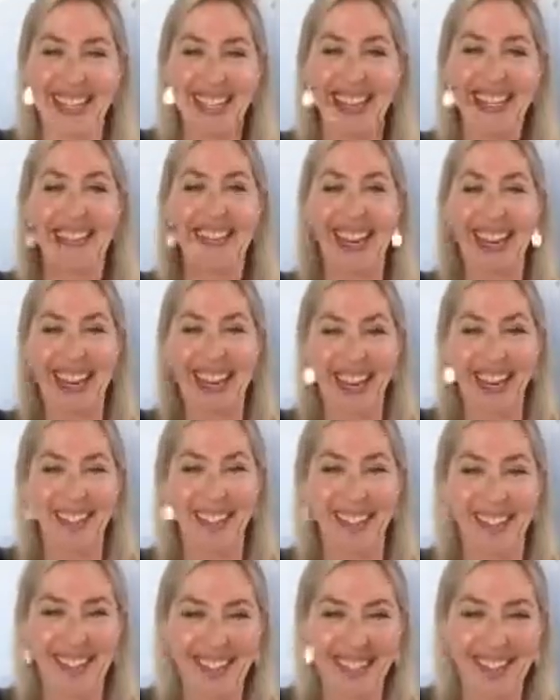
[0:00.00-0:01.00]
Right? You
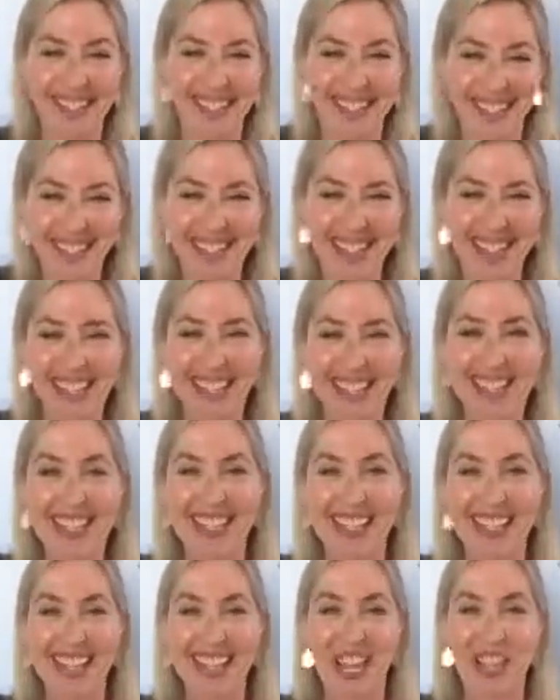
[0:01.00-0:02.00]
heard this
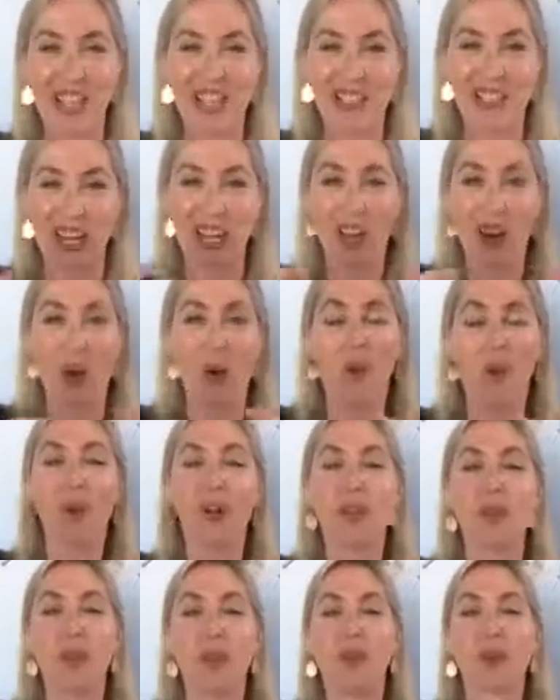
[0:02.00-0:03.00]
analogy where
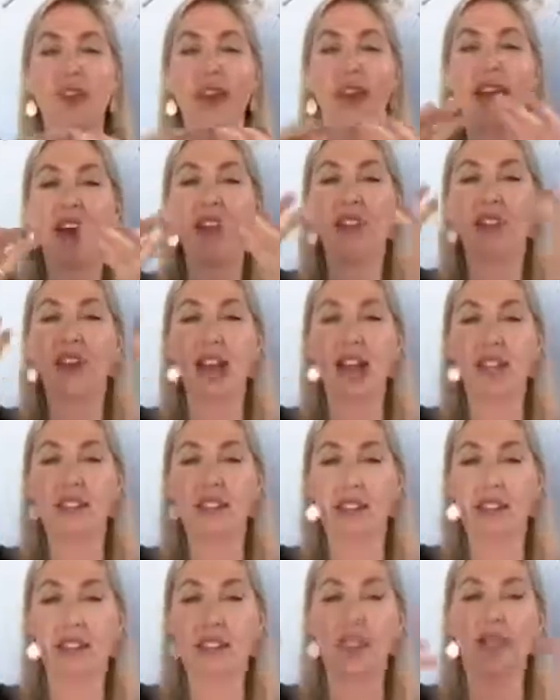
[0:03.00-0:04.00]
the bread
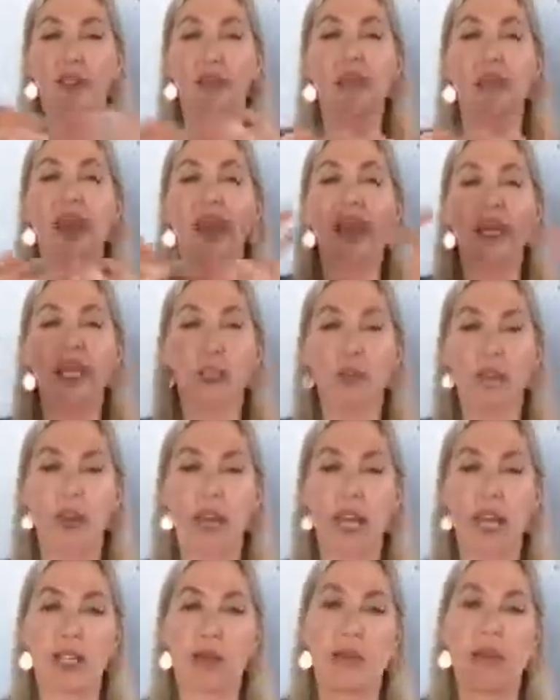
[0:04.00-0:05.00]
rises and the bread
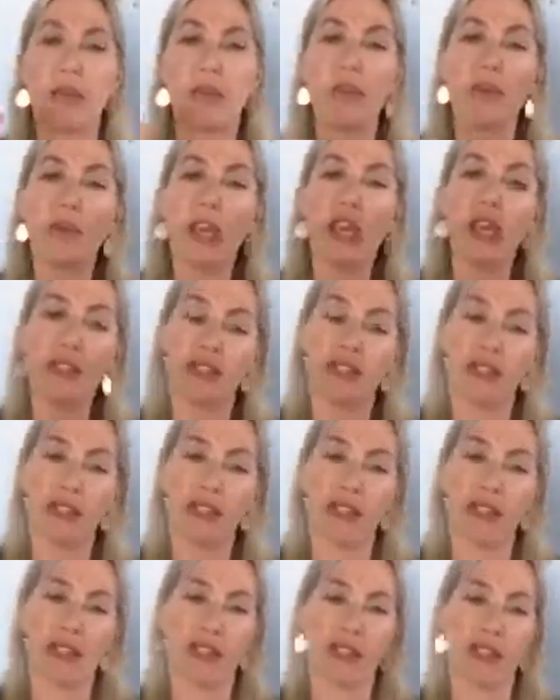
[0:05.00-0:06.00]
expands, but the raisins
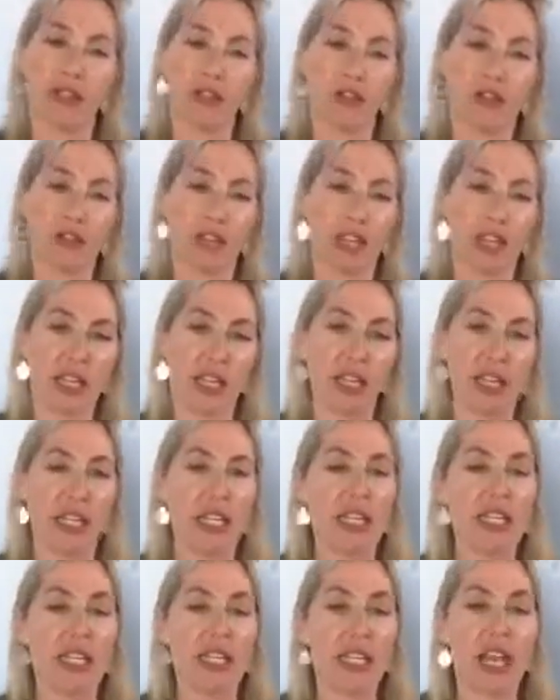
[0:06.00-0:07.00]
essentially
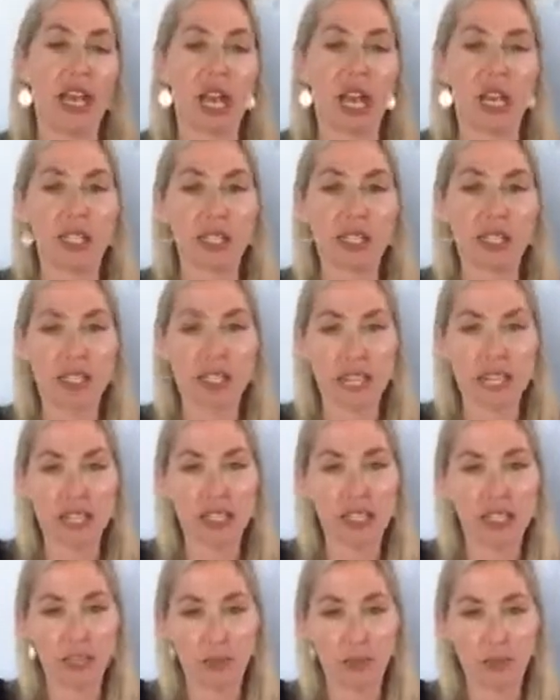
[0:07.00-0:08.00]
stay the
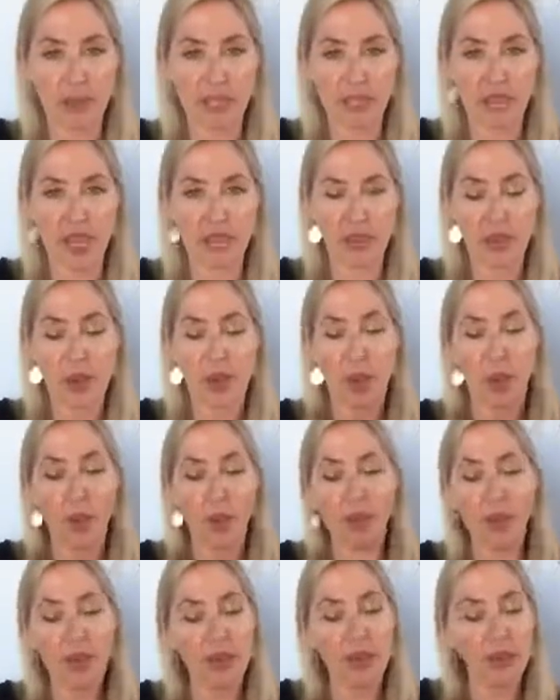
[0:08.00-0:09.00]
same size.
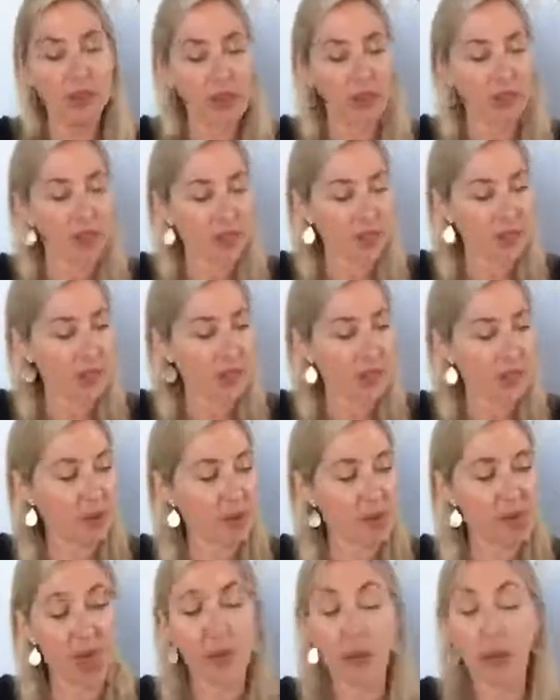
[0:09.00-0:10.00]
Well, this
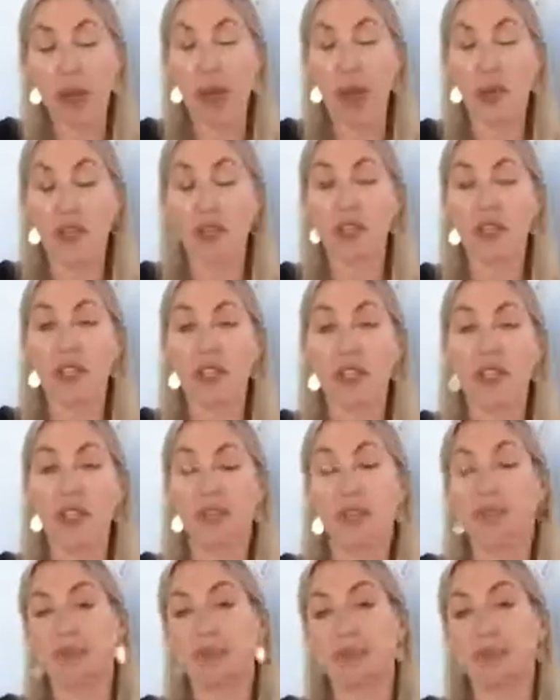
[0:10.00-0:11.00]

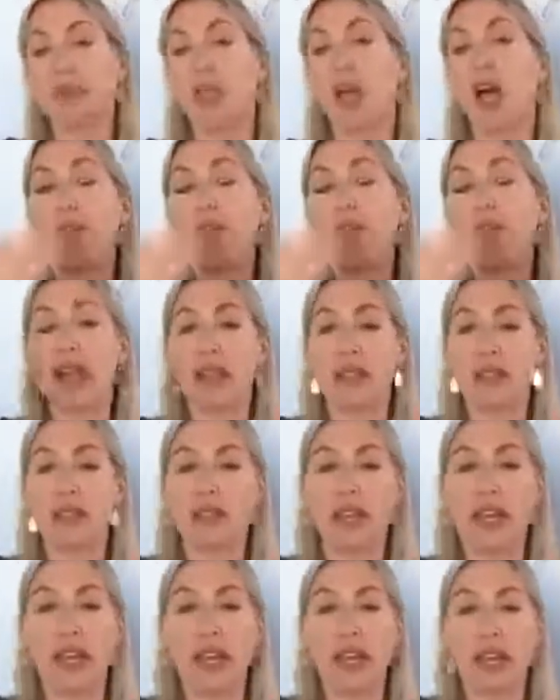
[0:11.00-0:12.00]
hypothesis upends
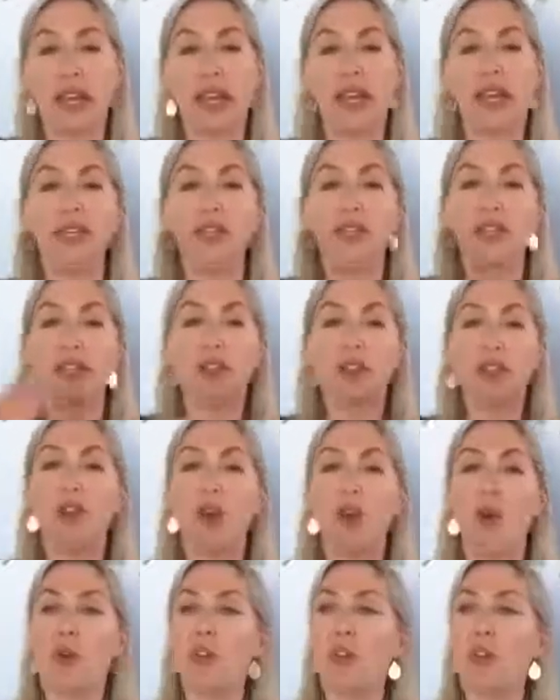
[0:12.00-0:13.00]
that. It says,
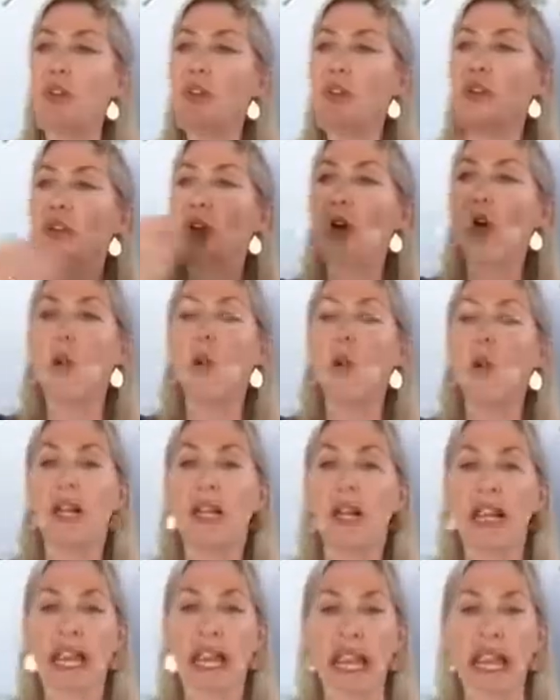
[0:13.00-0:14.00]
no, this is all one
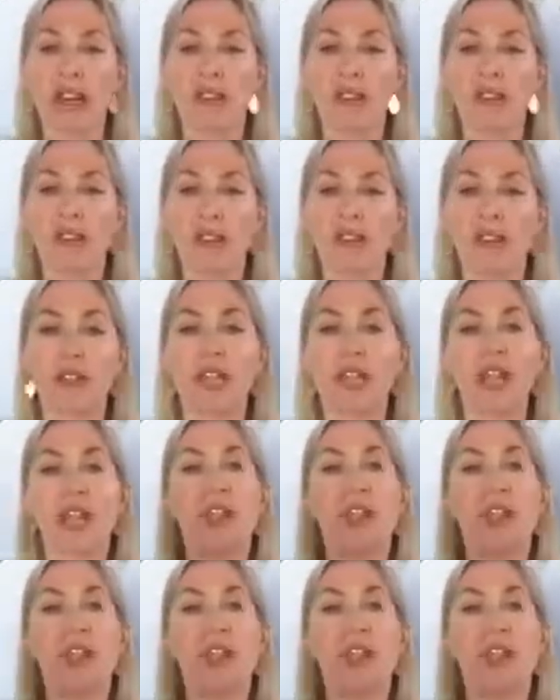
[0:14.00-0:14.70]
canvas.